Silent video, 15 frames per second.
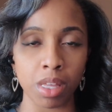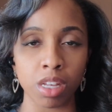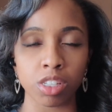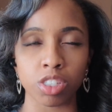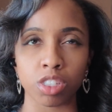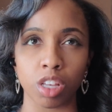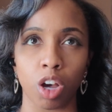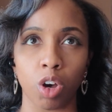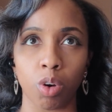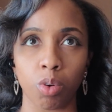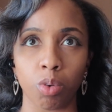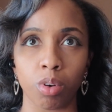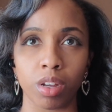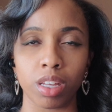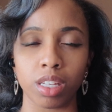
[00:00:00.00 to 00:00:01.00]

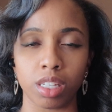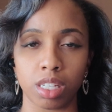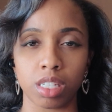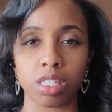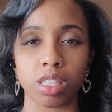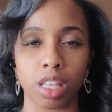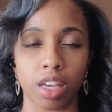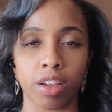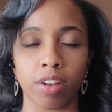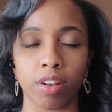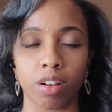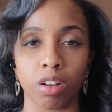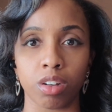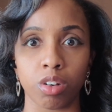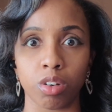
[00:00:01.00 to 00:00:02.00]
So, is there
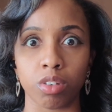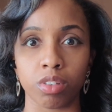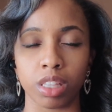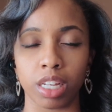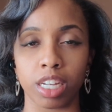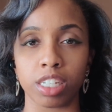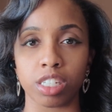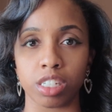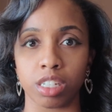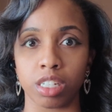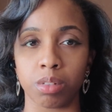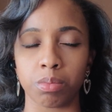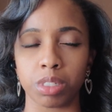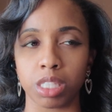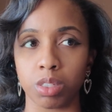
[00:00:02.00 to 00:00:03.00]
a
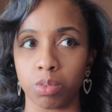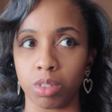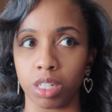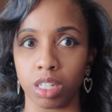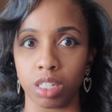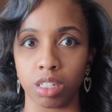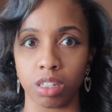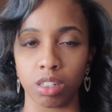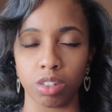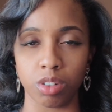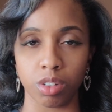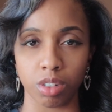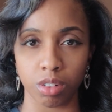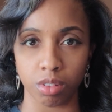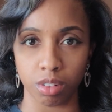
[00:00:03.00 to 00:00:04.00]
correlation between
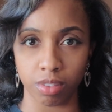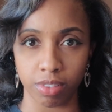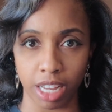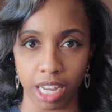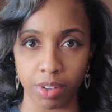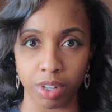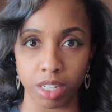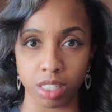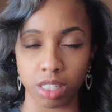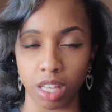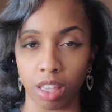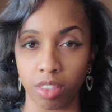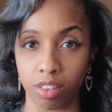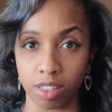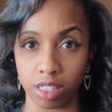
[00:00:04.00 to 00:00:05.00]
norovirus
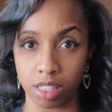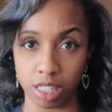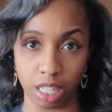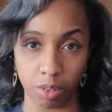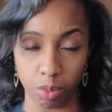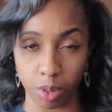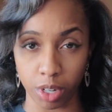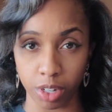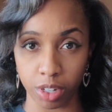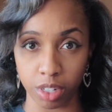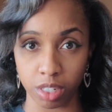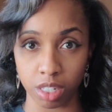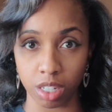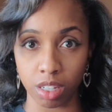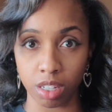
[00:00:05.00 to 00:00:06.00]
and the C
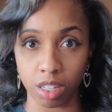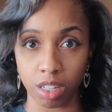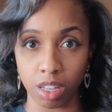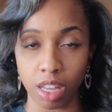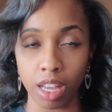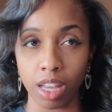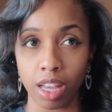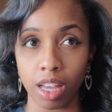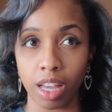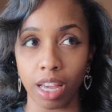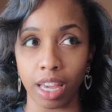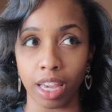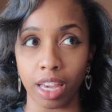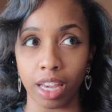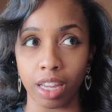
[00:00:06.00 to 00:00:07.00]
word?
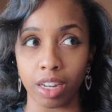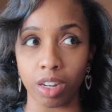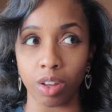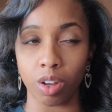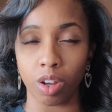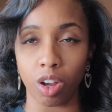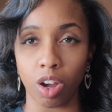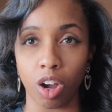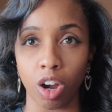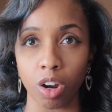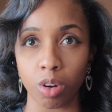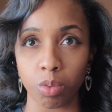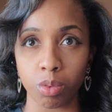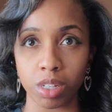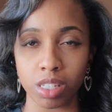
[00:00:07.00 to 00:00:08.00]
And
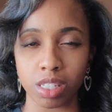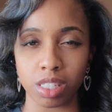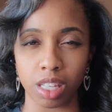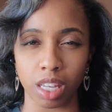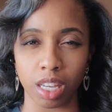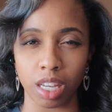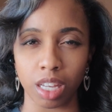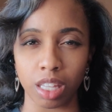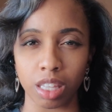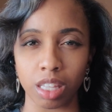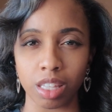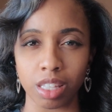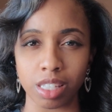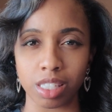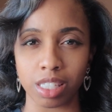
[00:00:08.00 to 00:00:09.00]
are we seeing
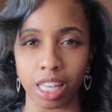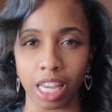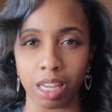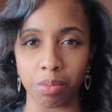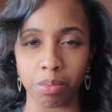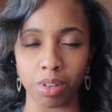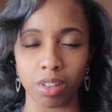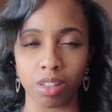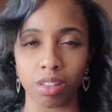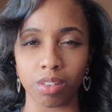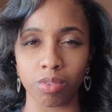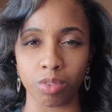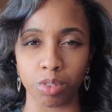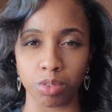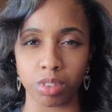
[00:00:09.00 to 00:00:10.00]
the same
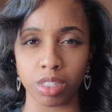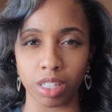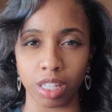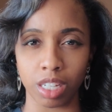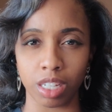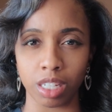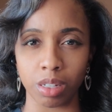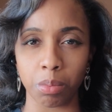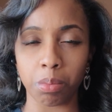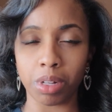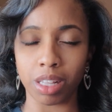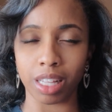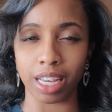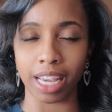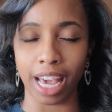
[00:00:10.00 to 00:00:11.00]
routine
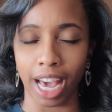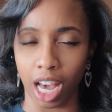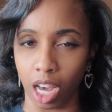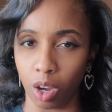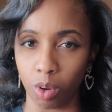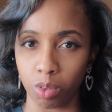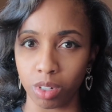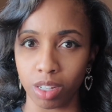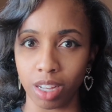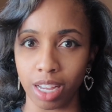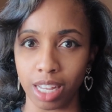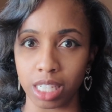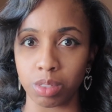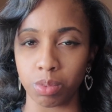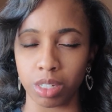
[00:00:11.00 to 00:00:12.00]
play out
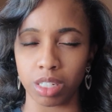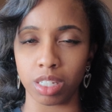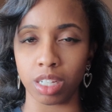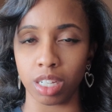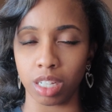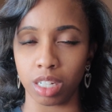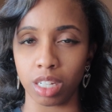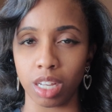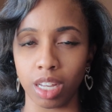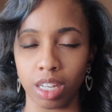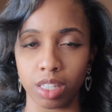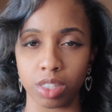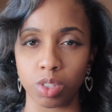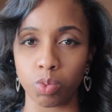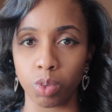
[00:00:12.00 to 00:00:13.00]
as we did
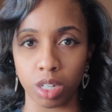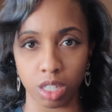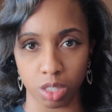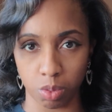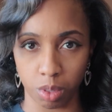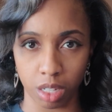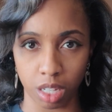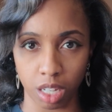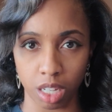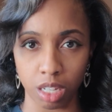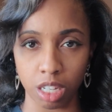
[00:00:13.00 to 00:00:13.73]
in 2020?